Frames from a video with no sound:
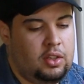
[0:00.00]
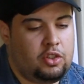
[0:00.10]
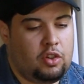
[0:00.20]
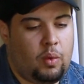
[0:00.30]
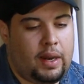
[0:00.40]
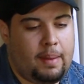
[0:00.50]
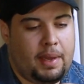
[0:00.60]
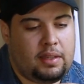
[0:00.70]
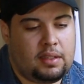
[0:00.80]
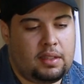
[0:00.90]
So what I
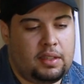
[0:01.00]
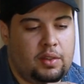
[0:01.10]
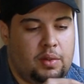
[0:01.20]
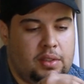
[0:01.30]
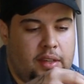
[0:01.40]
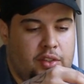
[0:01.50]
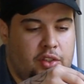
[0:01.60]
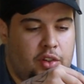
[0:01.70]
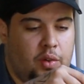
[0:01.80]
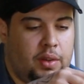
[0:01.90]
basically do is I
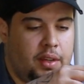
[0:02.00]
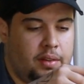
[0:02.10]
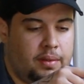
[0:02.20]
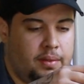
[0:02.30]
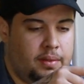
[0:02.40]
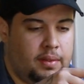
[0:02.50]
screw it in,